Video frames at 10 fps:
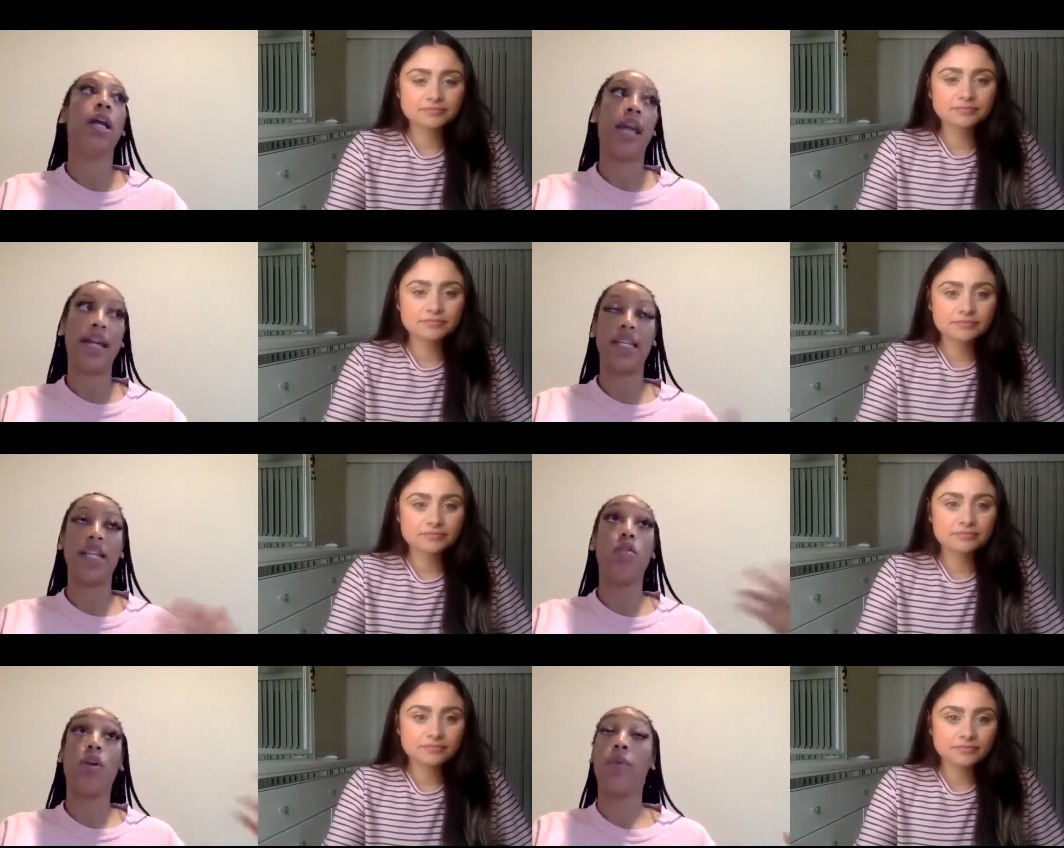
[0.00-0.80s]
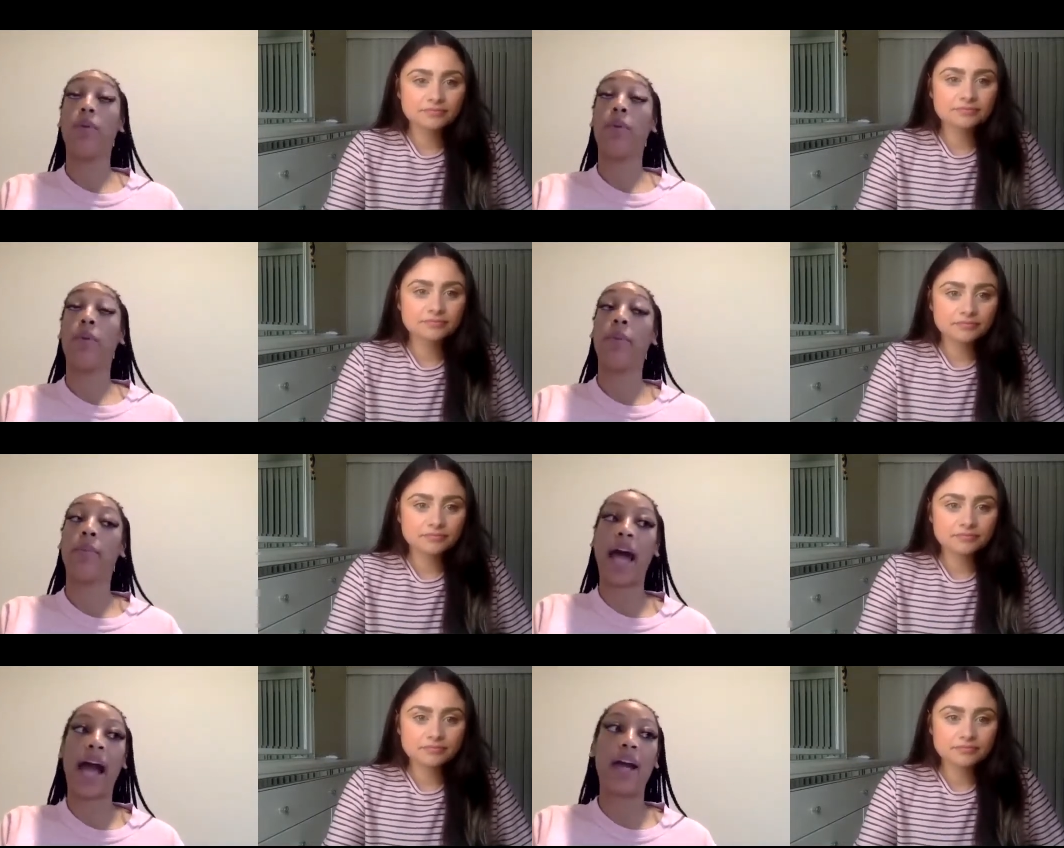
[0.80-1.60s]
Speaker 1: latino or we were
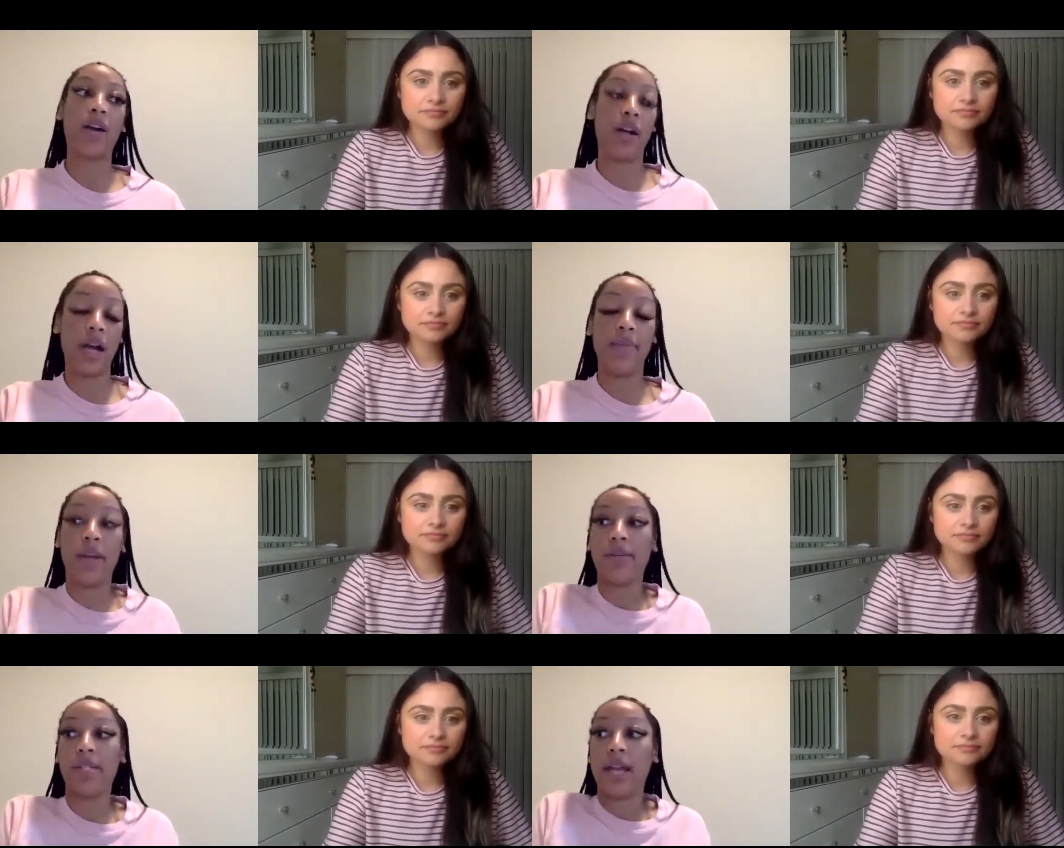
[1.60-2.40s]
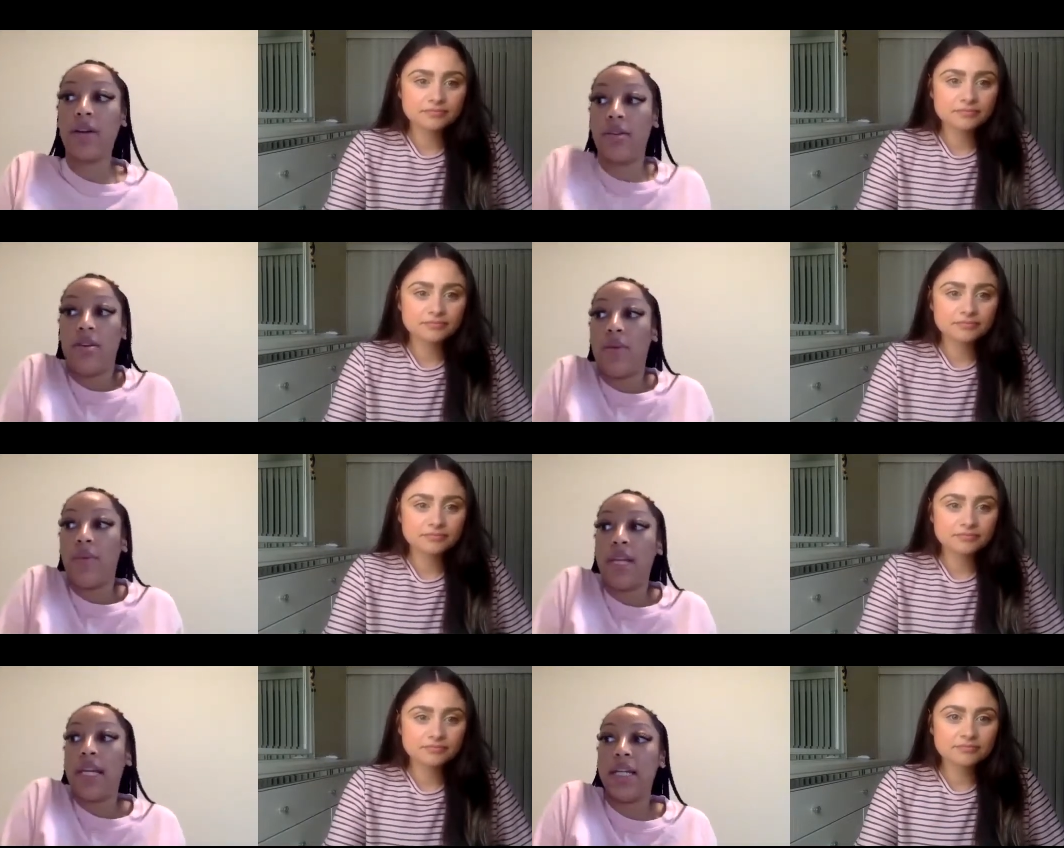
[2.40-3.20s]
black um, it was like you know
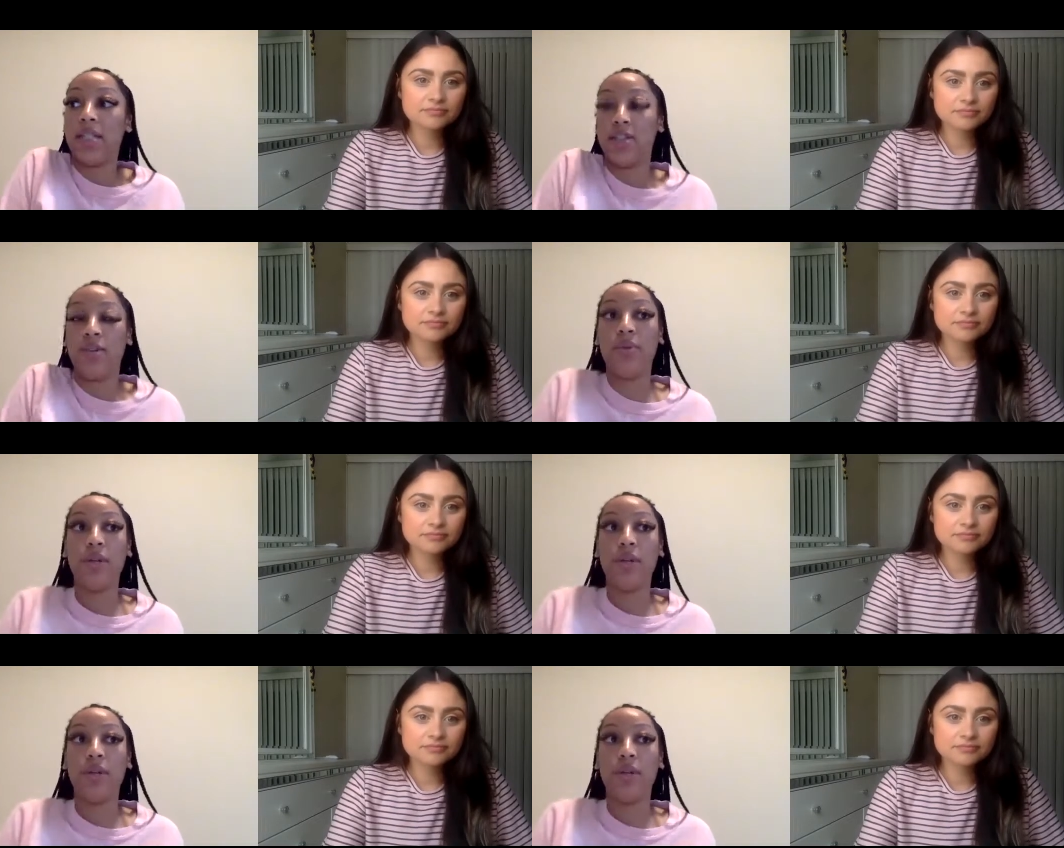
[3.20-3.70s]
we needed to